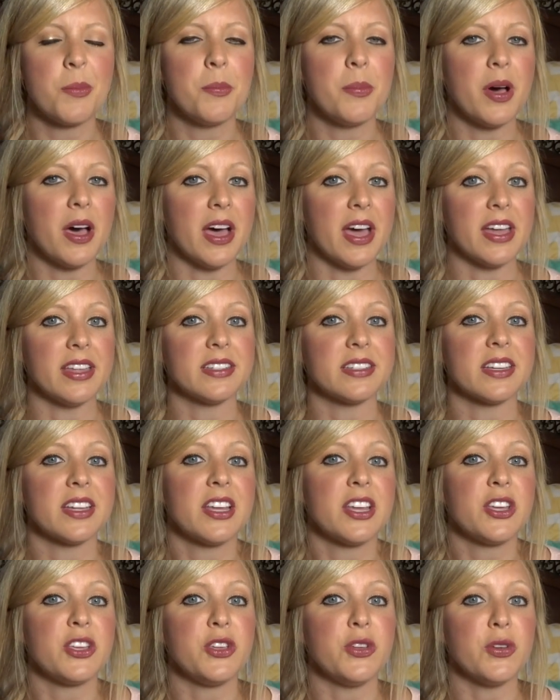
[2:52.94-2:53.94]
but
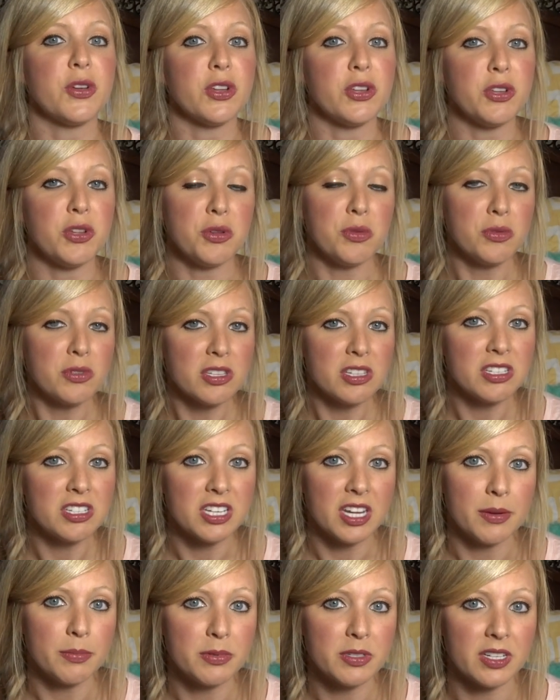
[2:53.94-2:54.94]
you can use the
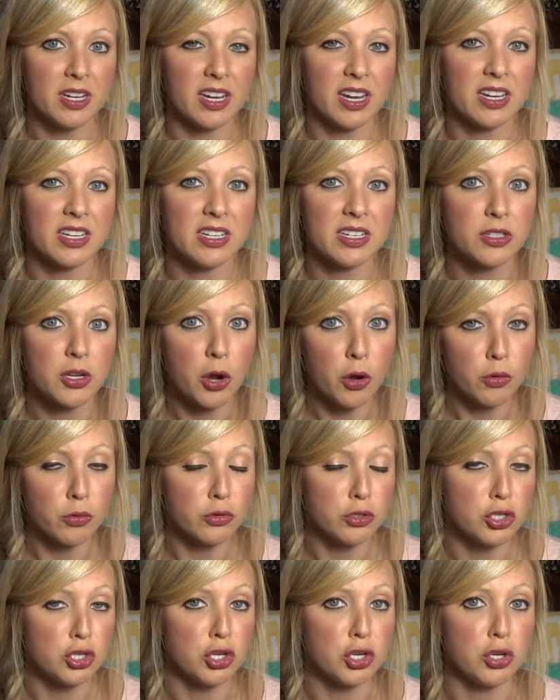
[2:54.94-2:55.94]
tips that I
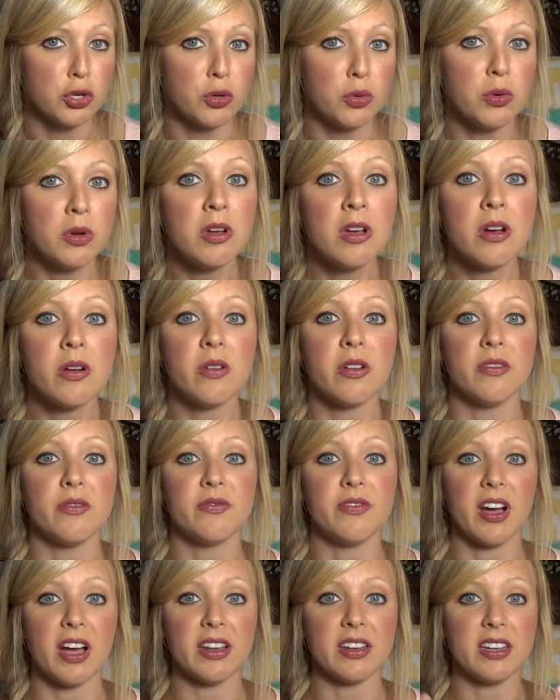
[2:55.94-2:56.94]
told you
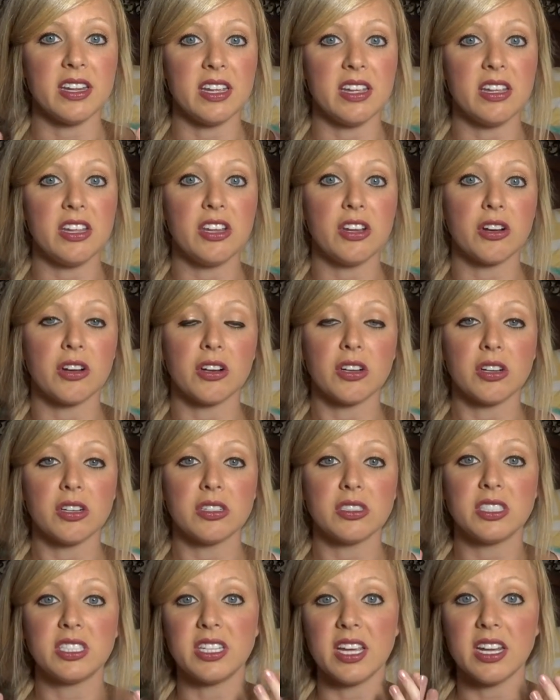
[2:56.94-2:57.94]
when finding your
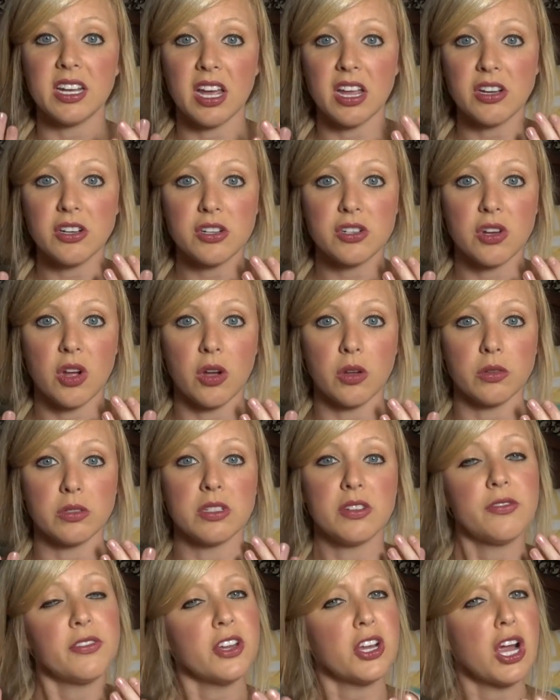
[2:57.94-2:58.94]
skin
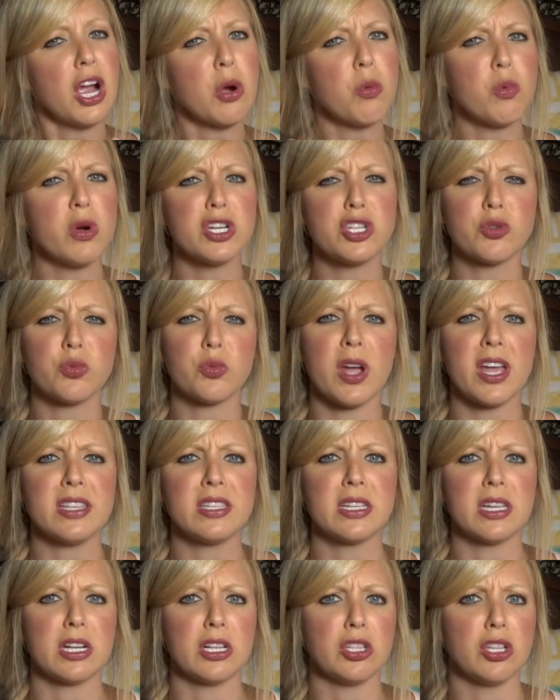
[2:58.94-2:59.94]
undertone to figure out which
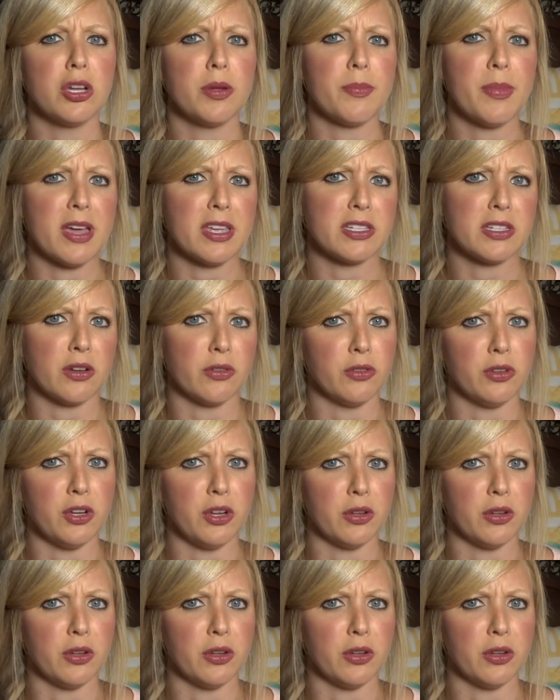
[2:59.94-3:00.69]
red's gonna look best on